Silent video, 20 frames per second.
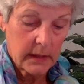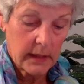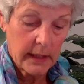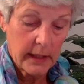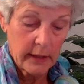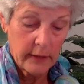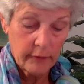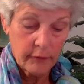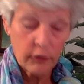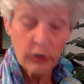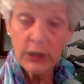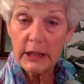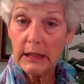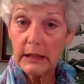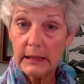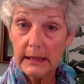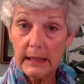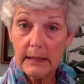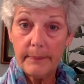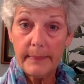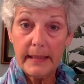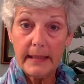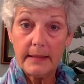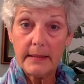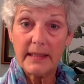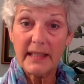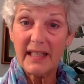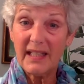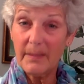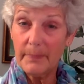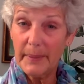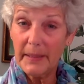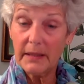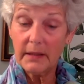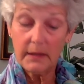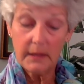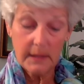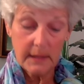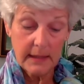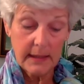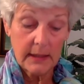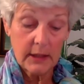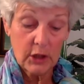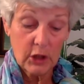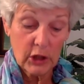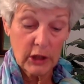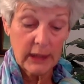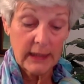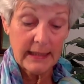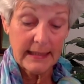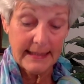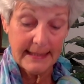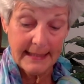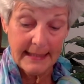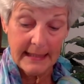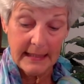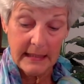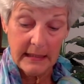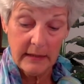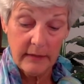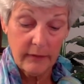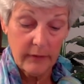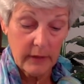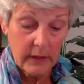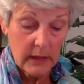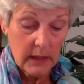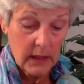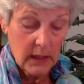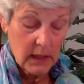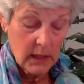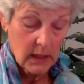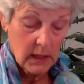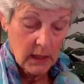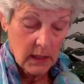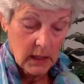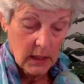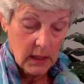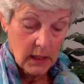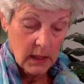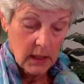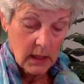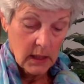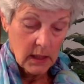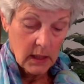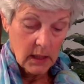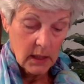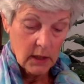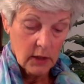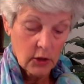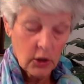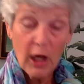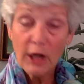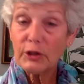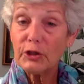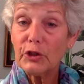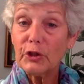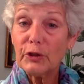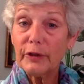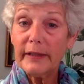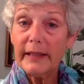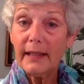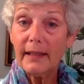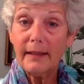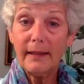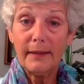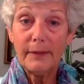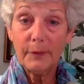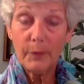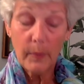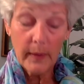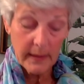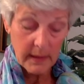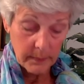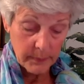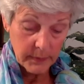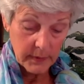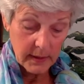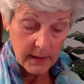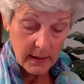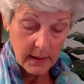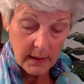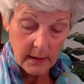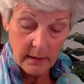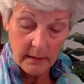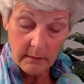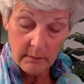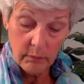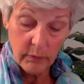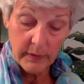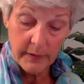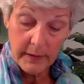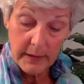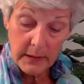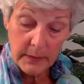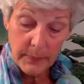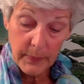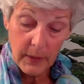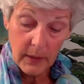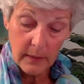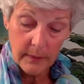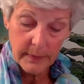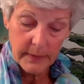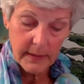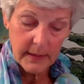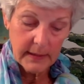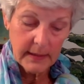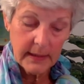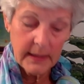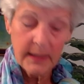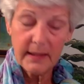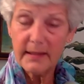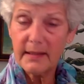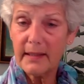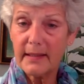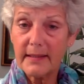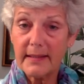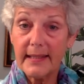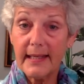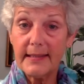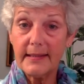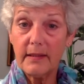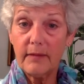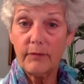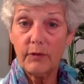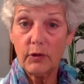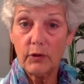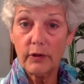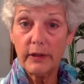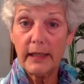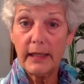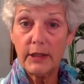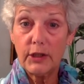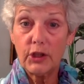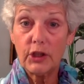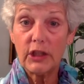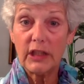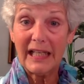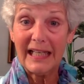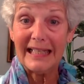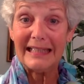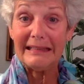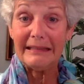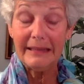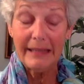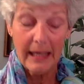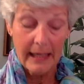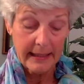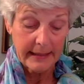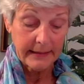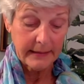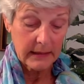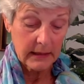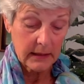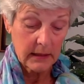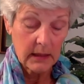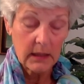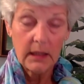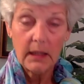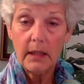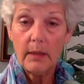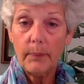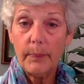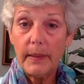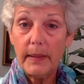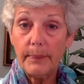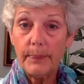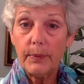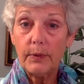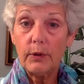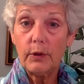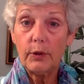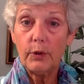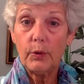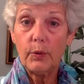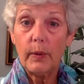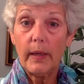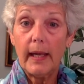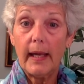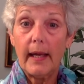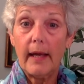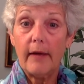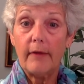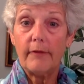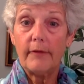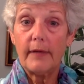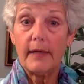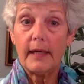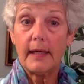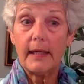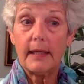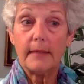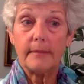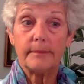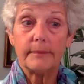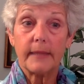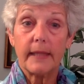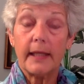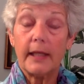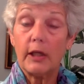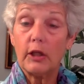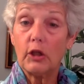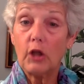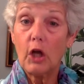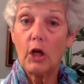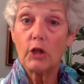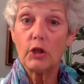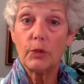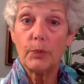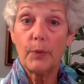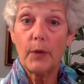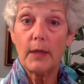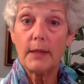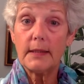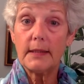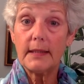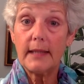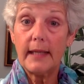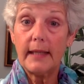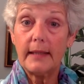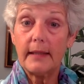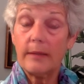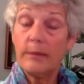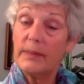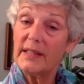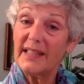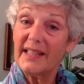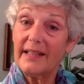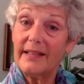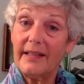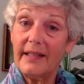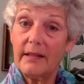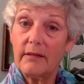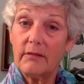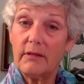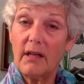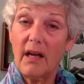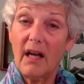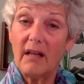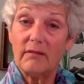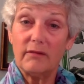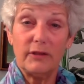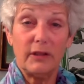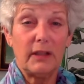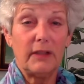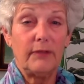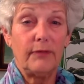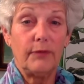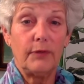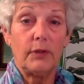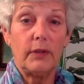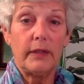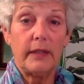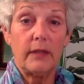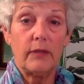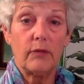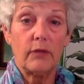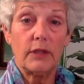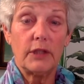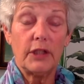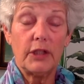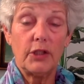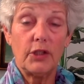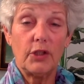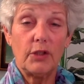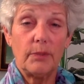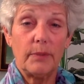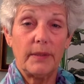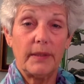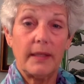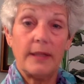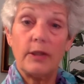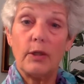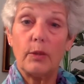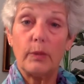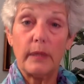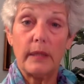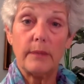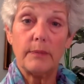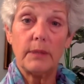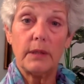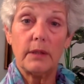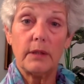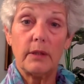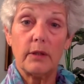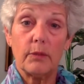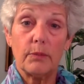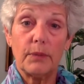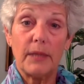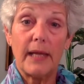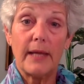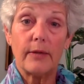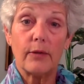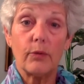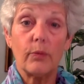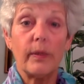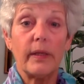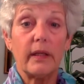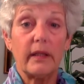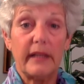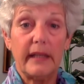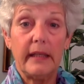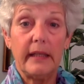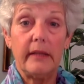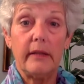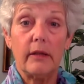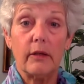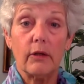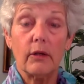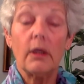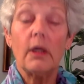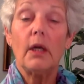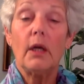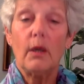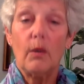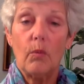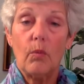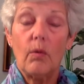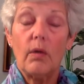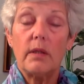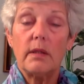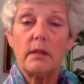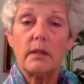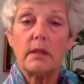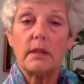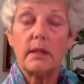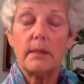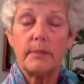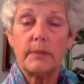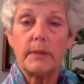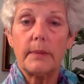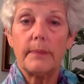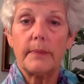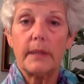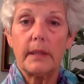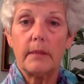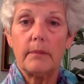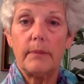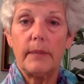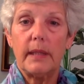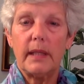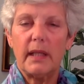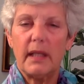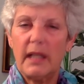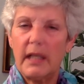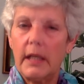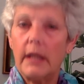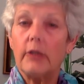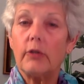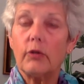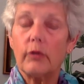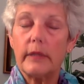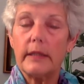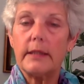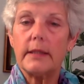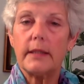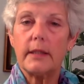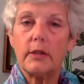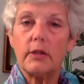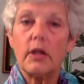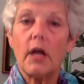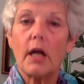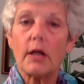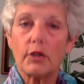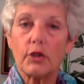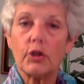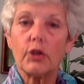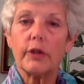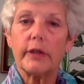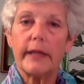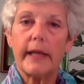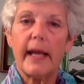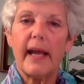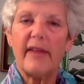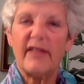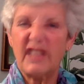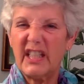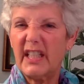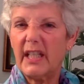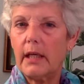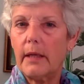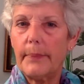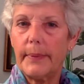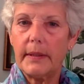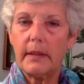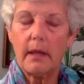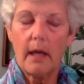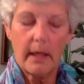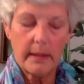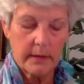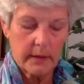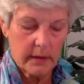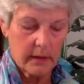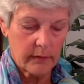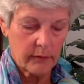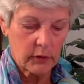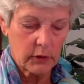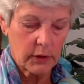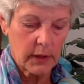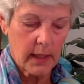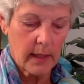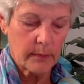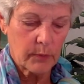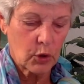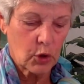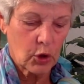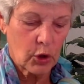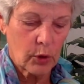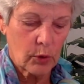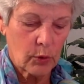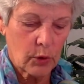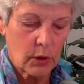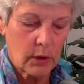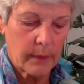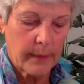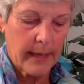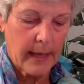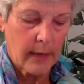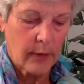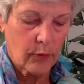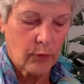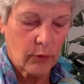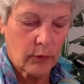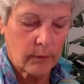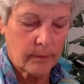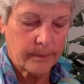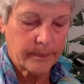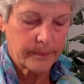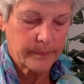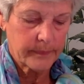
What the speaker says: Infertility means inability to conceive. Nocturia, I don't know why they put that in with this part, but they did, is excessive urination at night. People who have an enlarged prostate, and we said they're not really fully in retention, but they don't empty their bladder well either. One symptom can be an increase in nocturia, having to get up at night several times to go to the bathroom.